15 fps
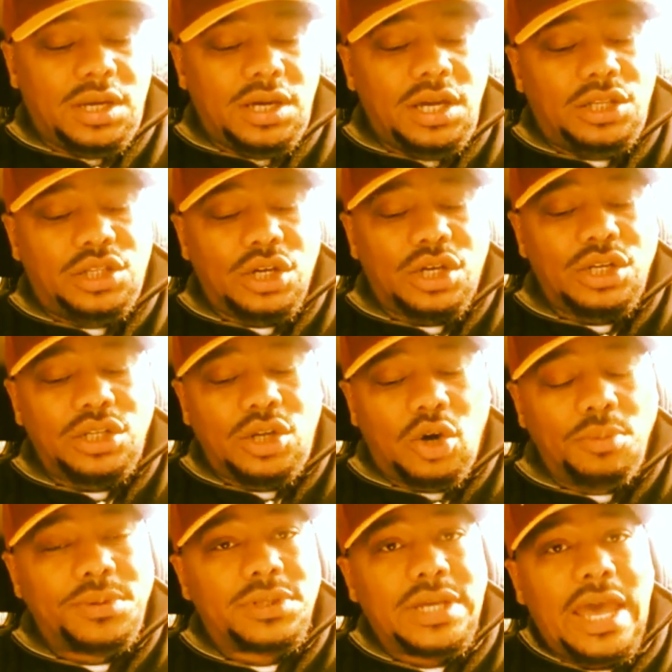He took a
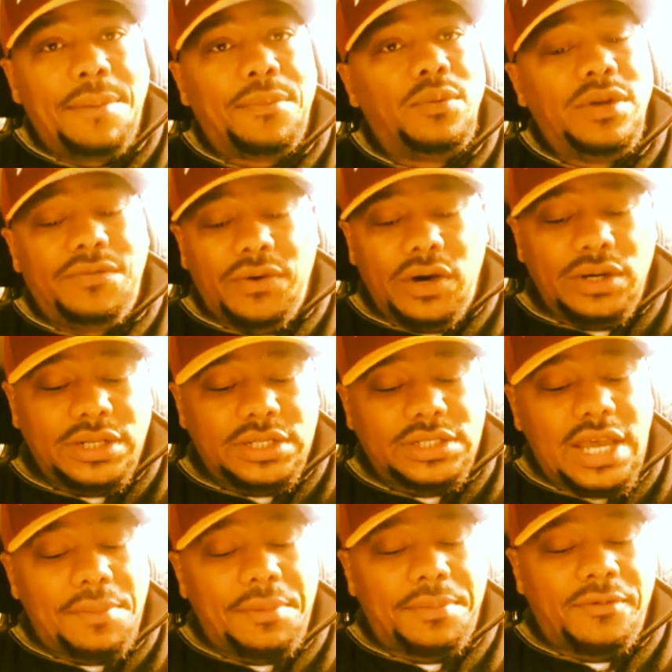dope sample. We've heard the
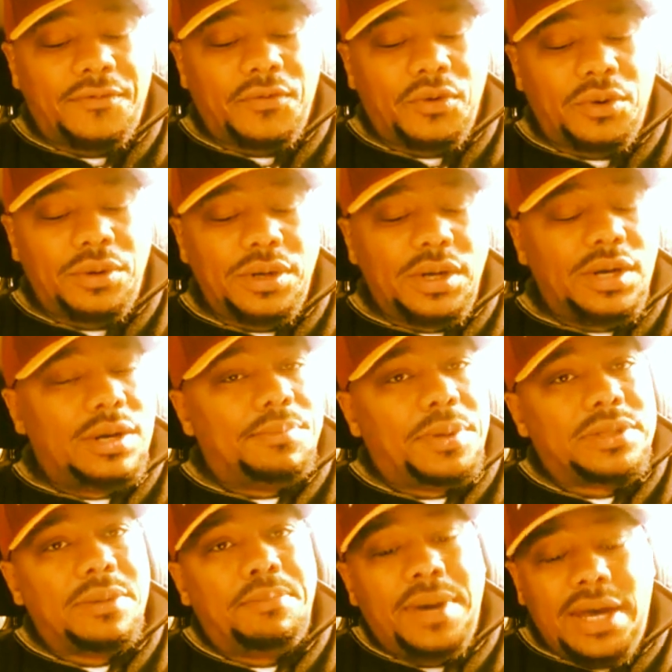sample before,
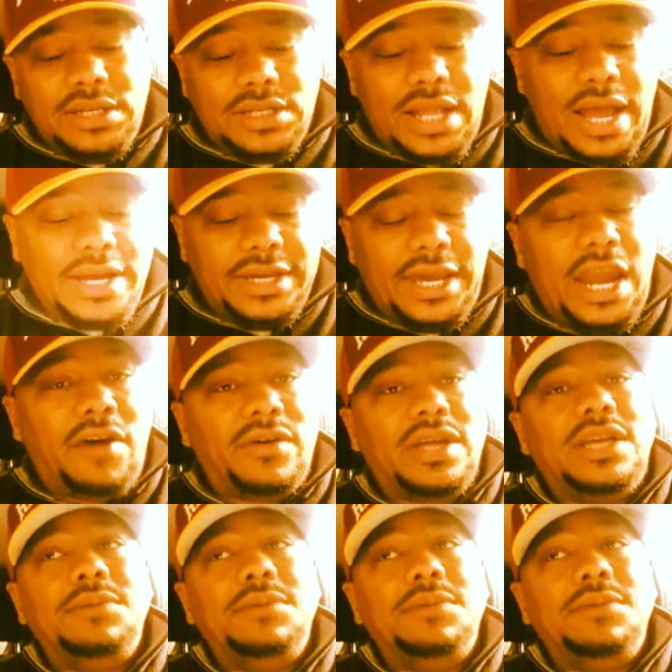but the bass line carried it.